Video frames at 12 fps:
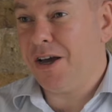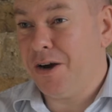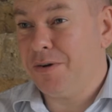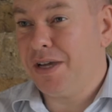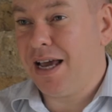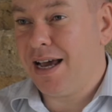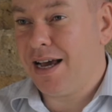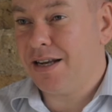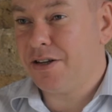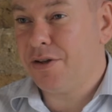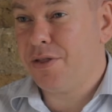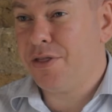only had
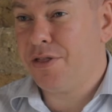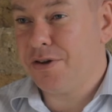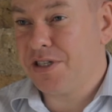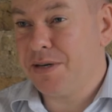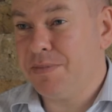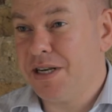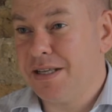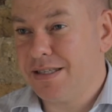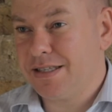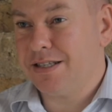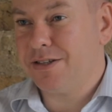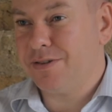30 minutes
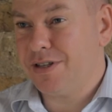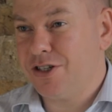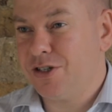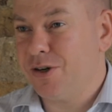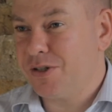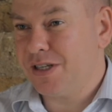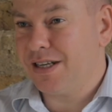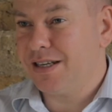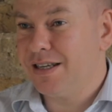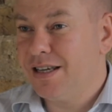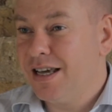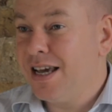to do this shot in.
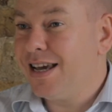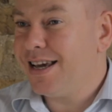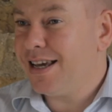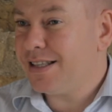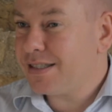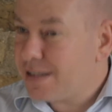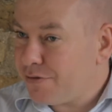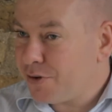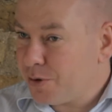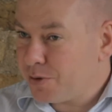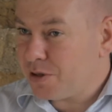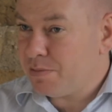It's
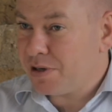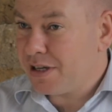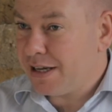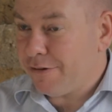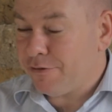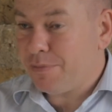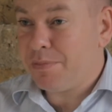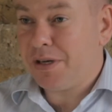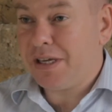difficult to believe, but